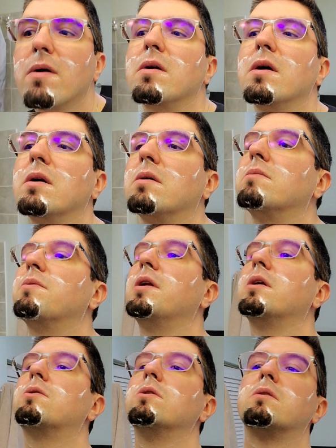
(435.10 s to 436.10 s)
Yeah,
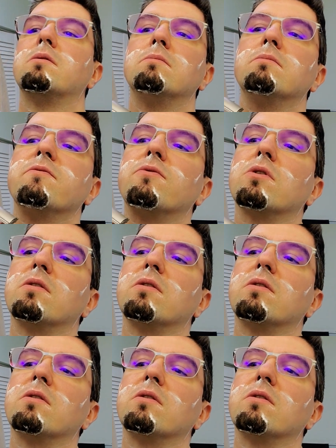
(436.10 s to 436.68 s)
really good for